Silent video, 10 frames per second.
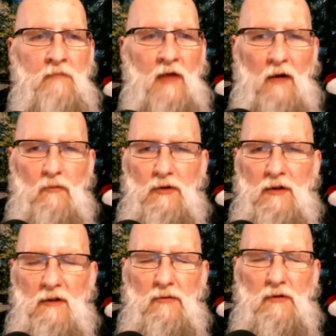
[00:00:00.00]
I
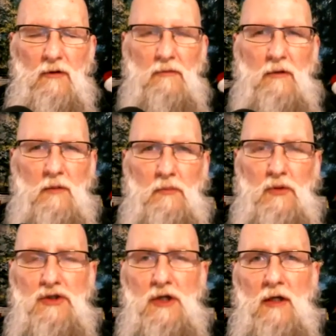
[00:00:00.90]
really, really, really
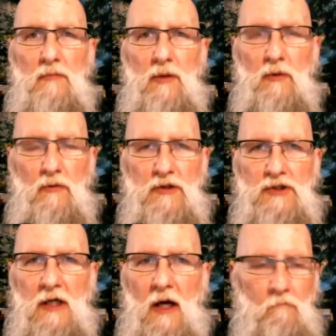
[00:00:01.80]
appreciate people
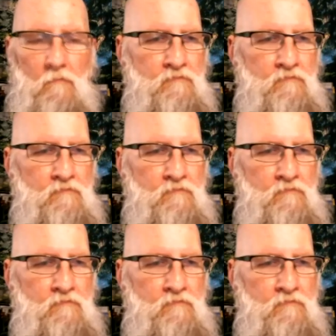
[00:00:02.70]
reaching out